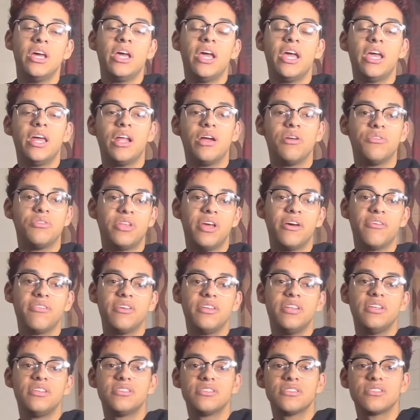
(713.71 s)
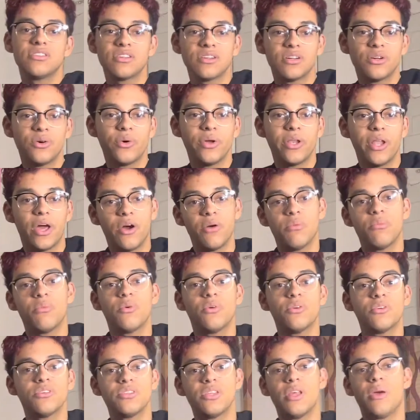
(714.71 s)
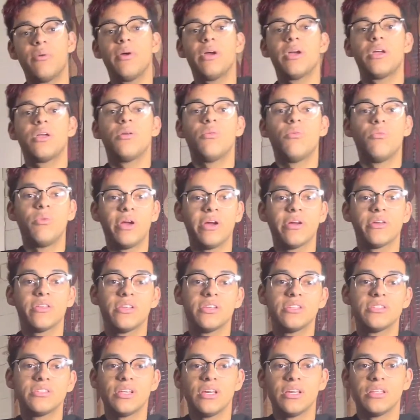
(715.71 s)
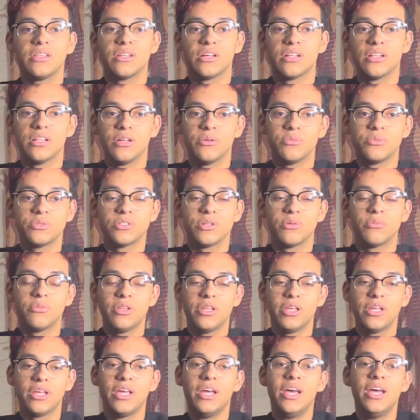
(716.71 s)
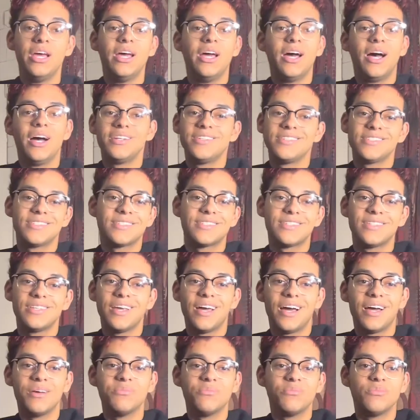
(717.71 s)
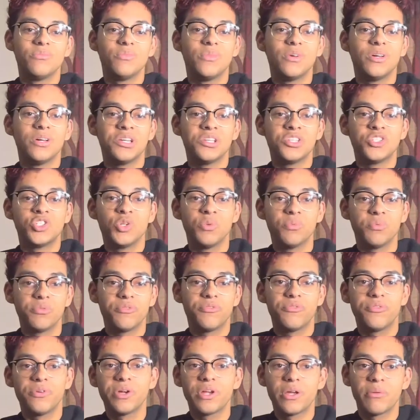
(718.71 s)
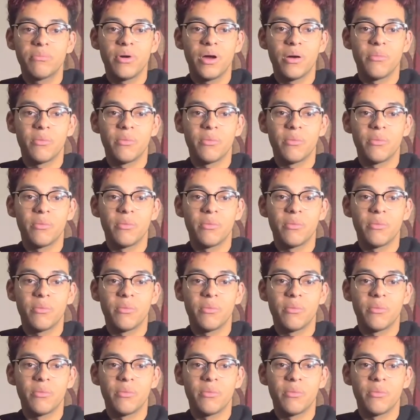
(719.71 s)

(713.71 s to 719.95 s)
and I definitely need to start going out more so that way I can wear this to like the club or something. I'm a super freak about